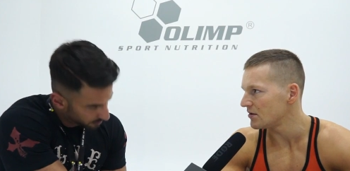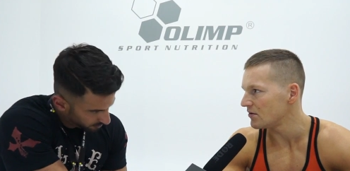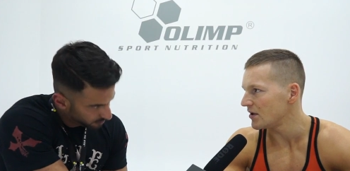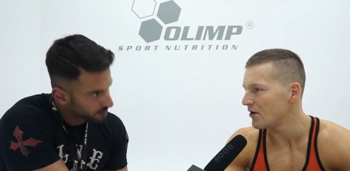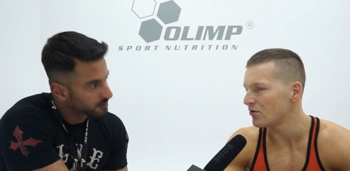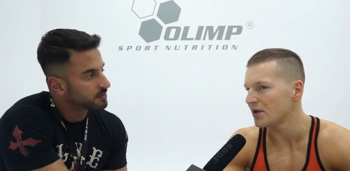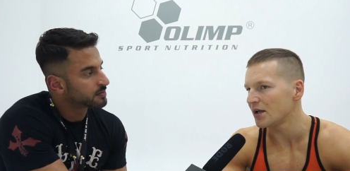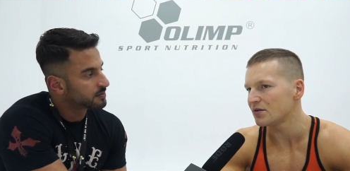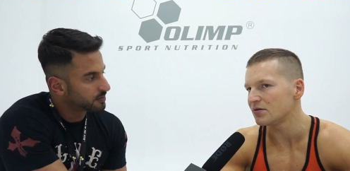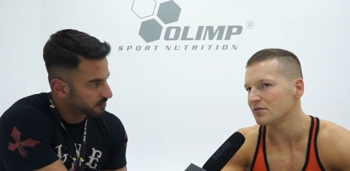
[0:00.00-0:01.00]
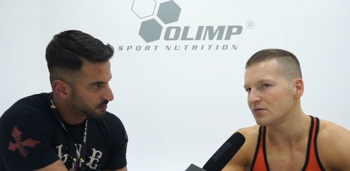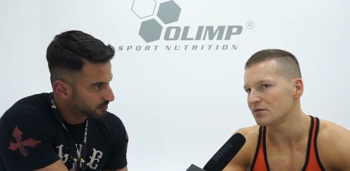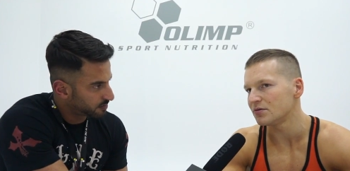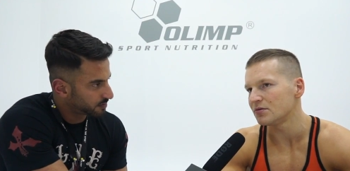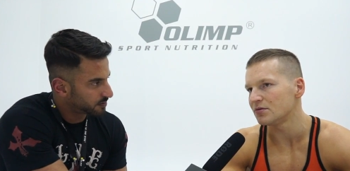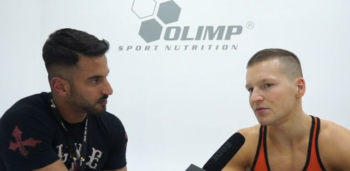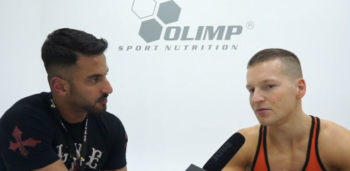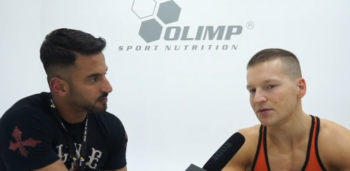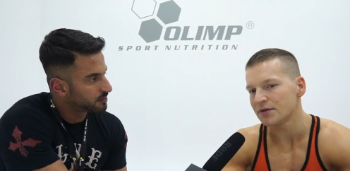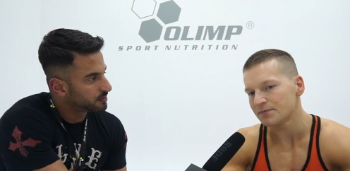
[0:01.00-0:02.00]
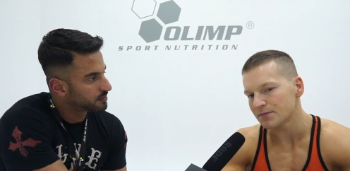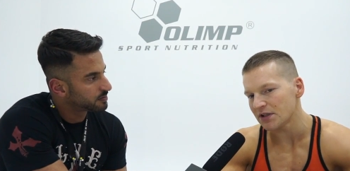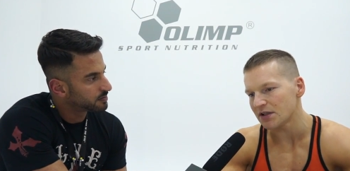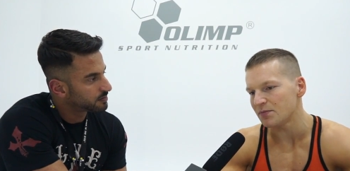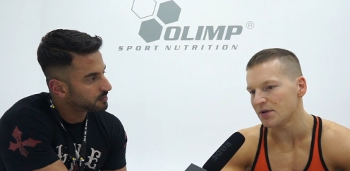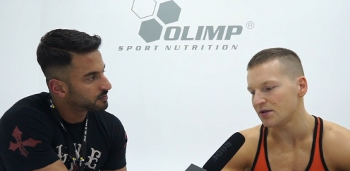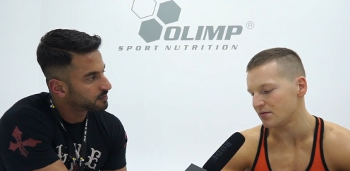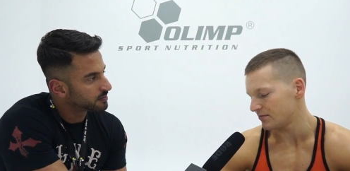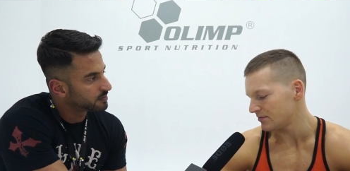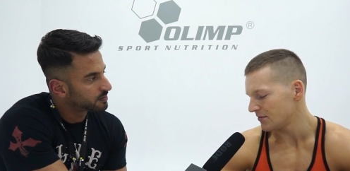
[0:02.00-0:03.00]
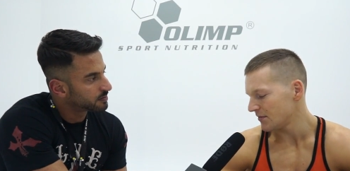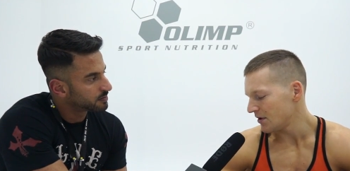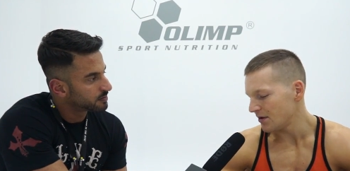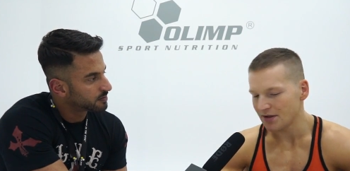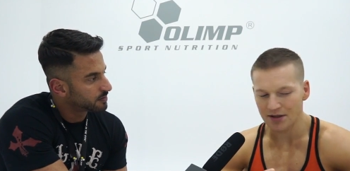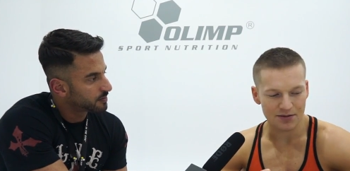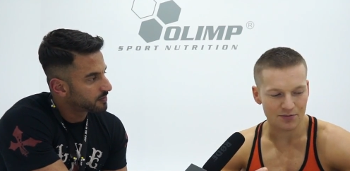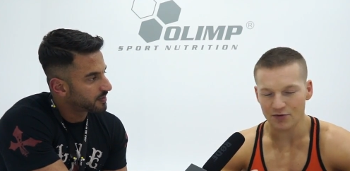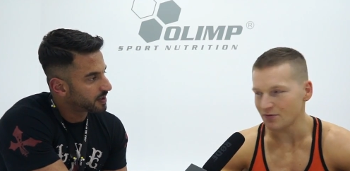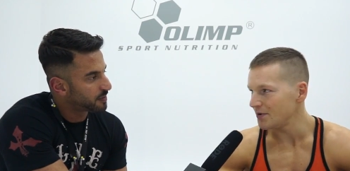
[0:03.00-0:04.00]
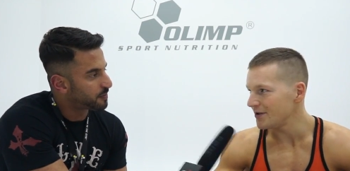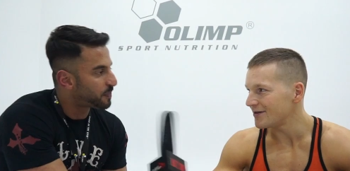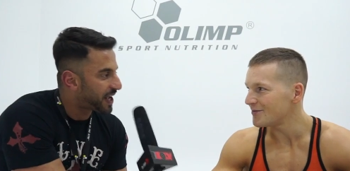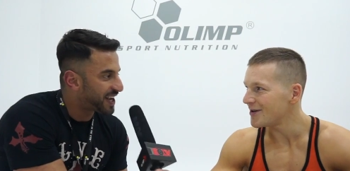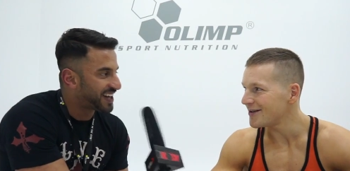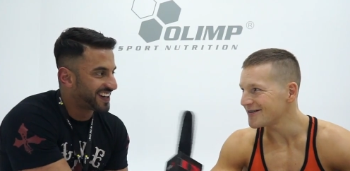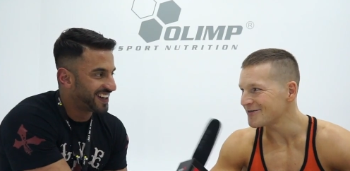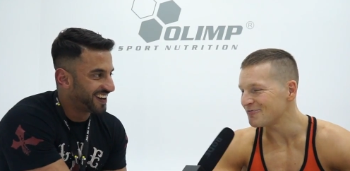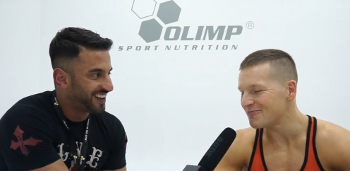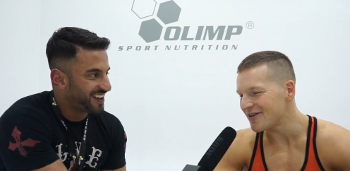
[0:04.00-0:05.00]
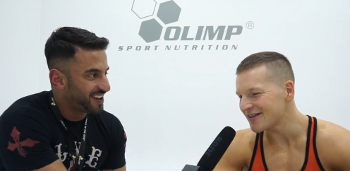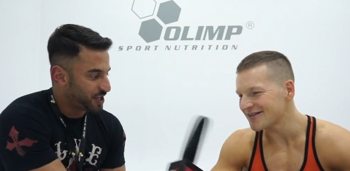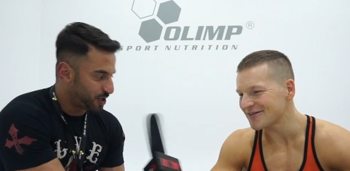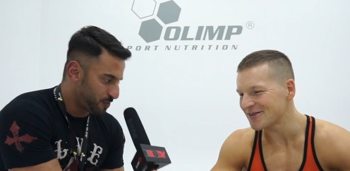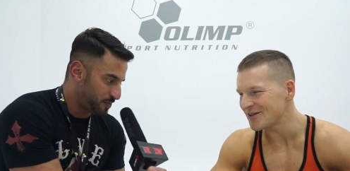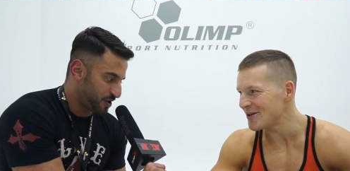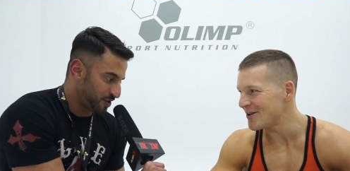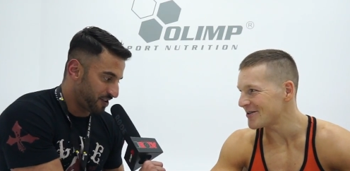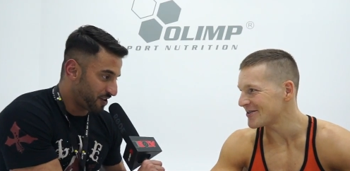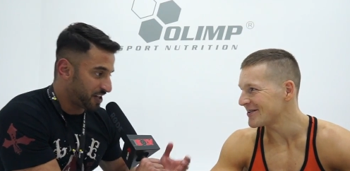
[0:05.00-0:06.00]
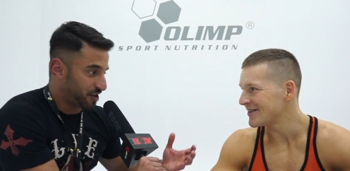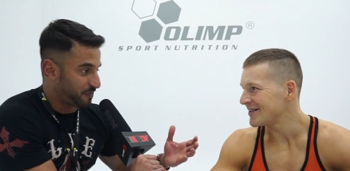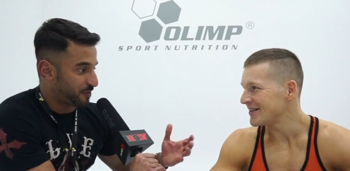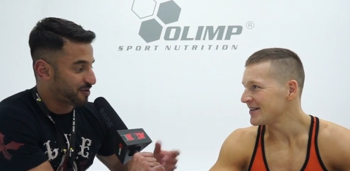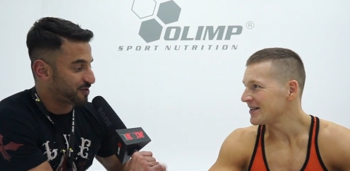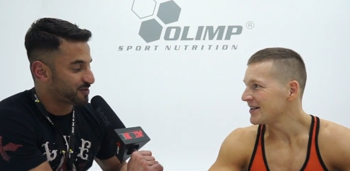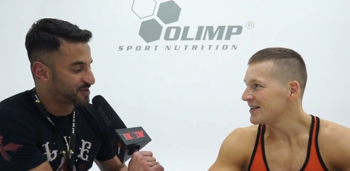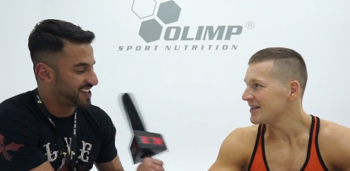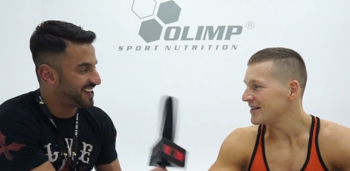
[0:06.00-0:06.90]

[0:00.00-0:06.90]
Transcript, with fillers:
Speaker 1: You know, I would like to little bit get more bigger, bigger. Mus- muscles. You,
Speaker 2: you, you, got enough muscles.